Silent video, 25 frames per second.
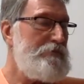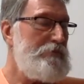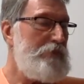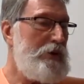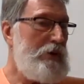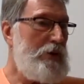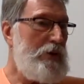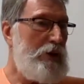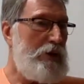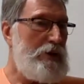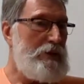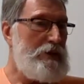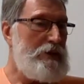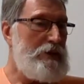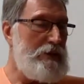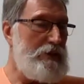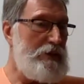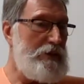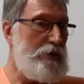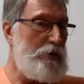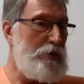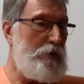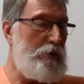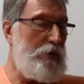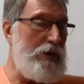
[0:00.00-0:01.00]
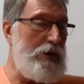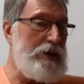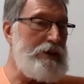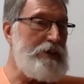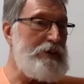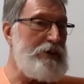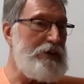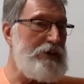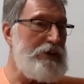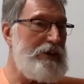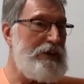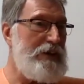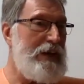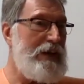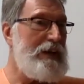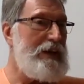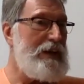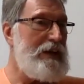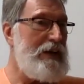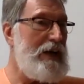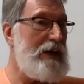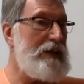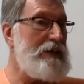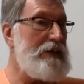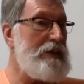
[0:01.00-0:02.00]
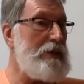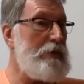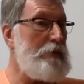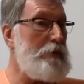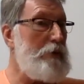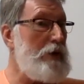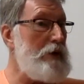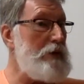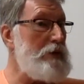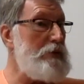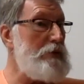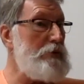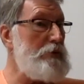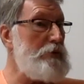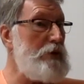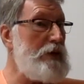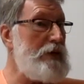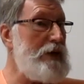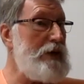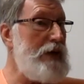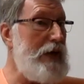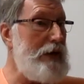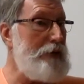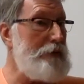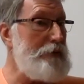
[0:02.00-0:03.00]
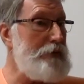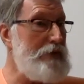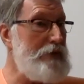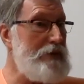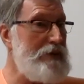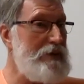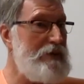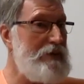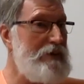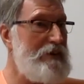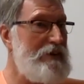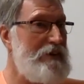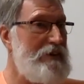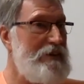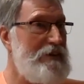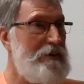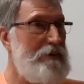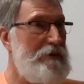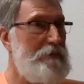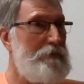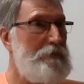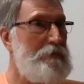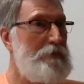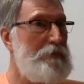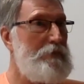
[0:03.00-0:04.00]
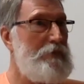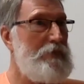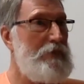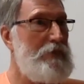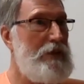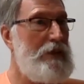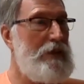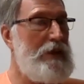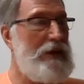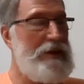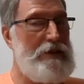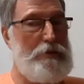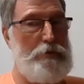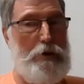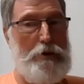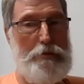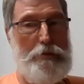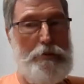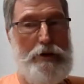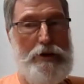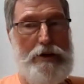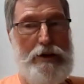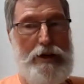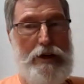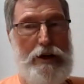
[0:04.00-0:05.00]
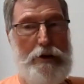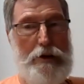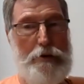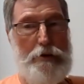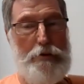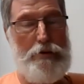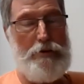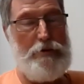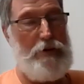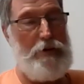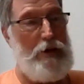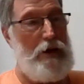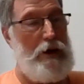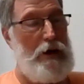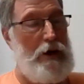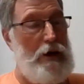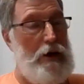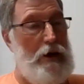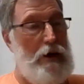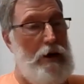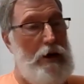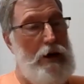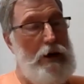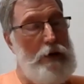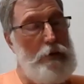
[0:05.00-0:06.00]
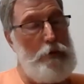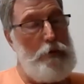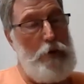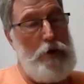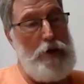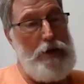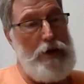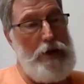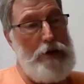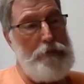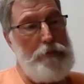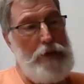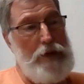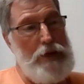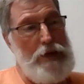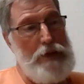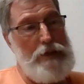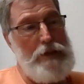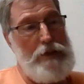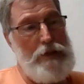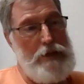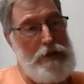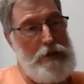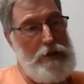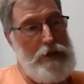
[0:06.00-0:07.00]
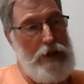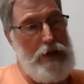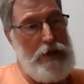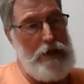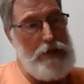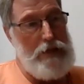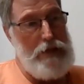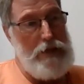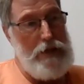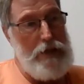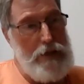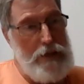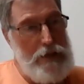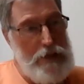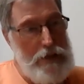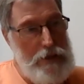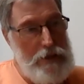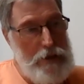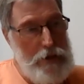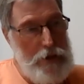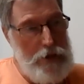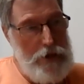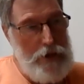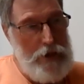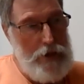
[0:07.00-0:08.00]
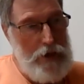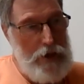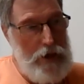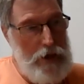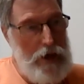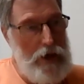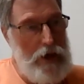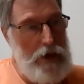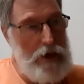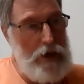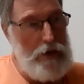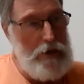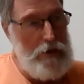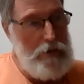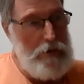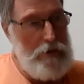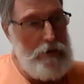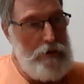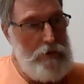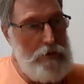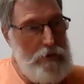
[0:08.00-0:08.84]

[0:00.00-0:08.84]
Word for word: because there's no question that it has a capacity to adapt. And that's what we're dealing with. And what that means is there's an internal